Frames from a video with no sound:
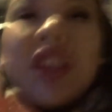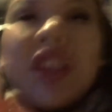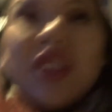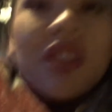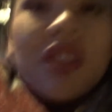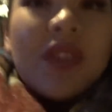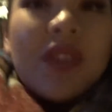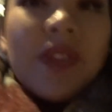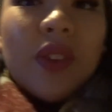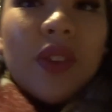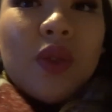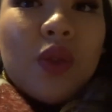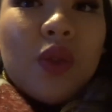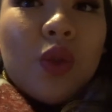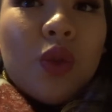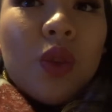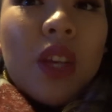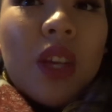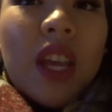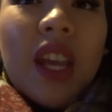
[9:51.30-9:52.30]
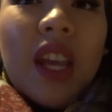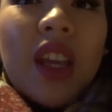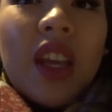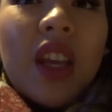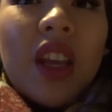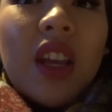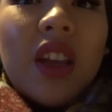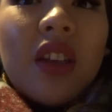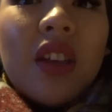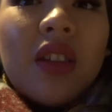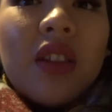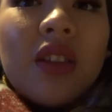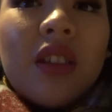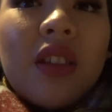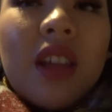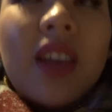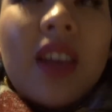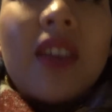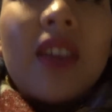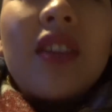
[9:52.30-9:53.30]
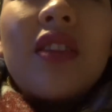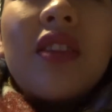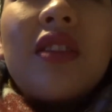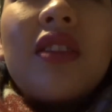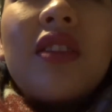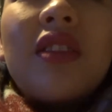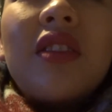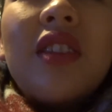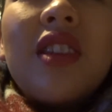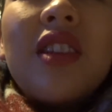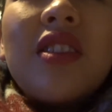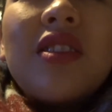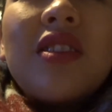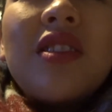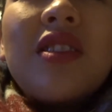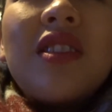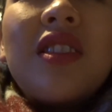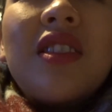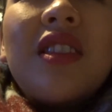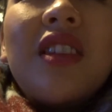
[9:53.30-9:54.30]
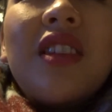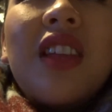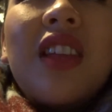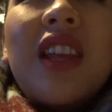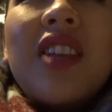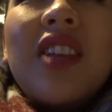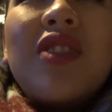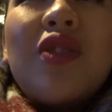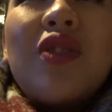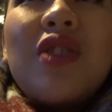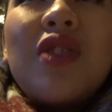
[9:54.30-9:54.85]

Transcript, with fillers: it just feels so cakey, like it's not